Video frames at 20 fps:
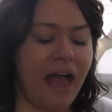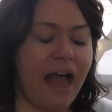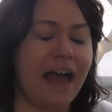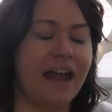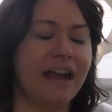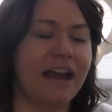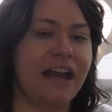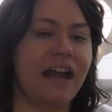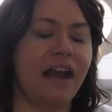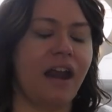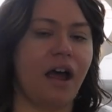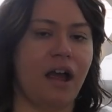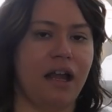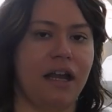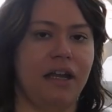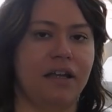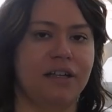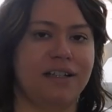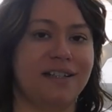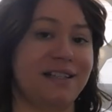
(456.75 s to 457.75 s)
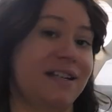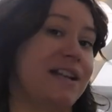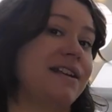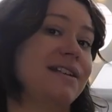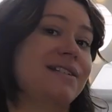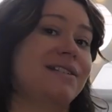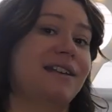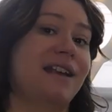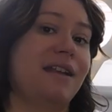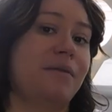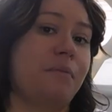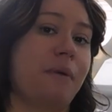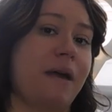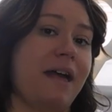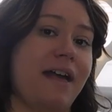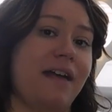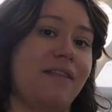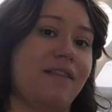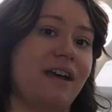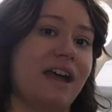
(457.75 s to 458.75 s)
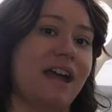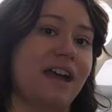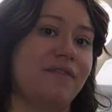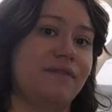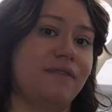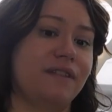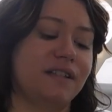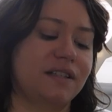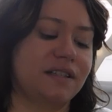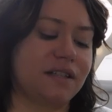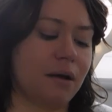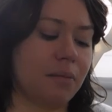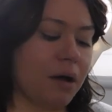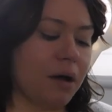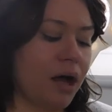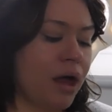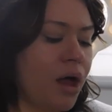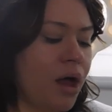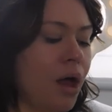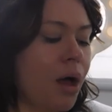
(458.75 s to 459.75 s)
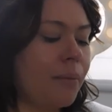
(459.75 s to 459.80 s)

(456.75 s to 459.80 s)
and a lilac snakeskin pair that I had for the summer,